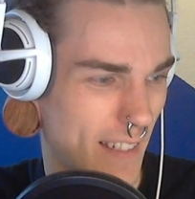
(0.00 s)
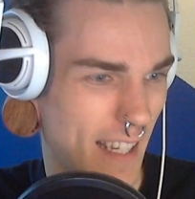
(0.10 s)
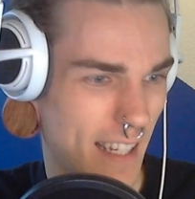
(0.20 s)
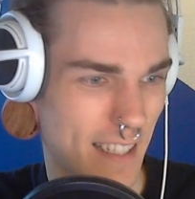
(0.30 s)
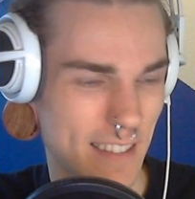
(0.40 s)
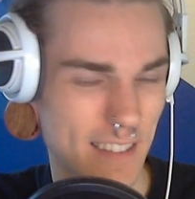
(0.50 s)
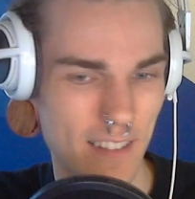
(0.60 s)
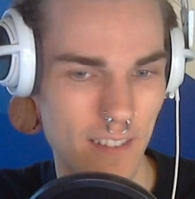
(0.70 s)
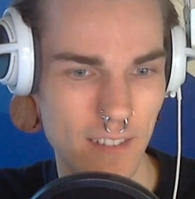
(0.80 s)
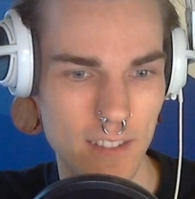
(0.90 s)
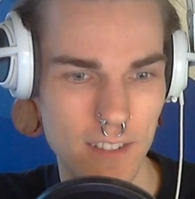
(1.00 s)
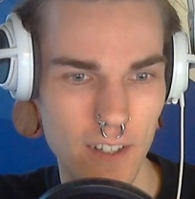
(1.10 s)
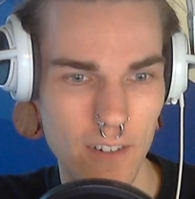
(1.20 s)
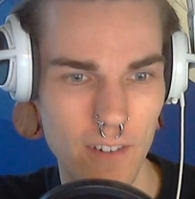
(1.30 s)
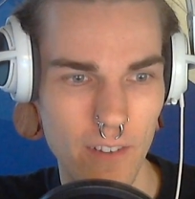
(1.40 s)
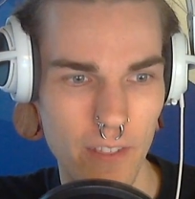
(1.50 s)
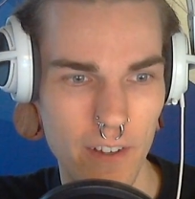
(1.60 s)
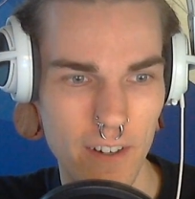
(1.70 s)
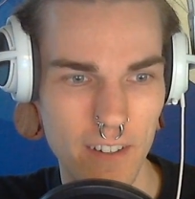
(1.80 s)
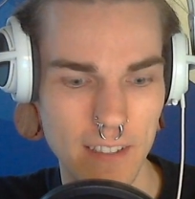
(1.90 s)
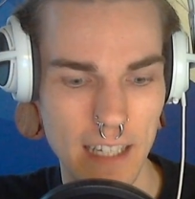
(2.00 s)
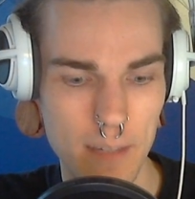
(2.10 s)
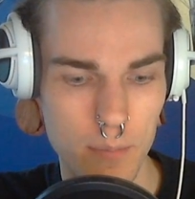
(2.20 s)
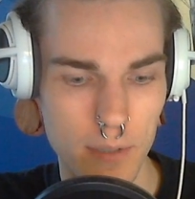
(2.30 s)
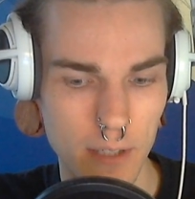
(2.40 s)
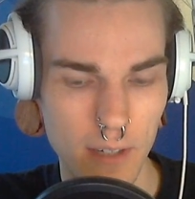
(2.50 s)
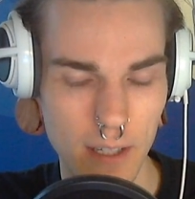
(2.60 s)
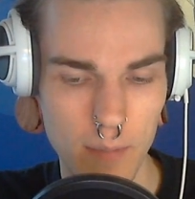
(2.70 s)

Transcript: I got to know the early game pretty well.